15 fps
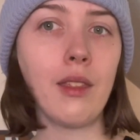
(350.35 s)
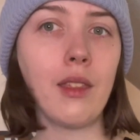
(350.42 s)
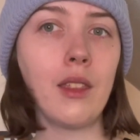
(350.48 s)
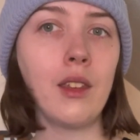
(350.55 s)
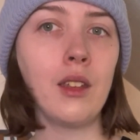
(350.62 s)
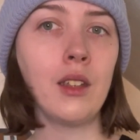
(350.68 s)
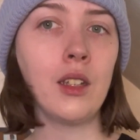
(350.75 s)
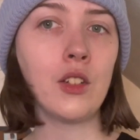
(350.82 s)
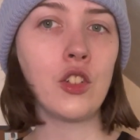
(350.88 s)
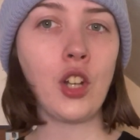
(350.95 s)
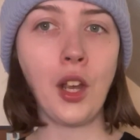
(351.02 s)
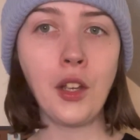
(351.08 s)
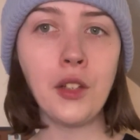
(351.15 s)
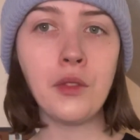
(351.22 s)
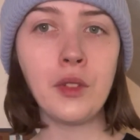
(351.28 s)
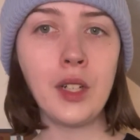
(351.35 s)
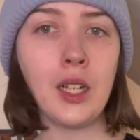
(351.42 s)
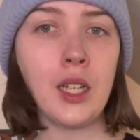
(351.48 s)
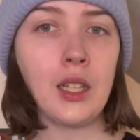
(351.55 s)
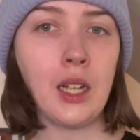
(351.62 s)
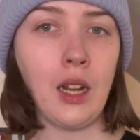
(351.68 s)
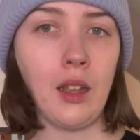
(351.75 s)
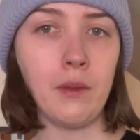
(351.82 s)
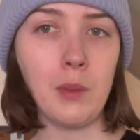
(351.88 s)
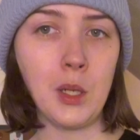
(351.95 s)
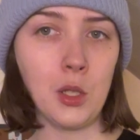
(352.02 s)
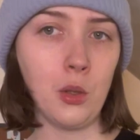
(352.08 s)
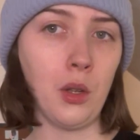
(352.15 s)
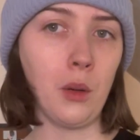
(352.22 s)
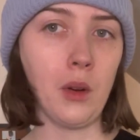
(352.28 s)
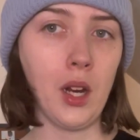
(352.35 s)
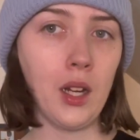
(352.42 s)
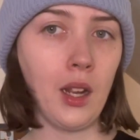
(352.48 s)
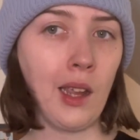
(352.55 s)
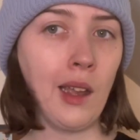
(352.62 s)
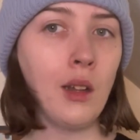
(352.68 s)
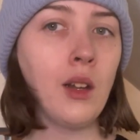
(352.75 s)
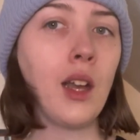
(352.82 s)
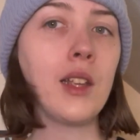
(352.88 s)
The chunk of reading that I've been doing right now,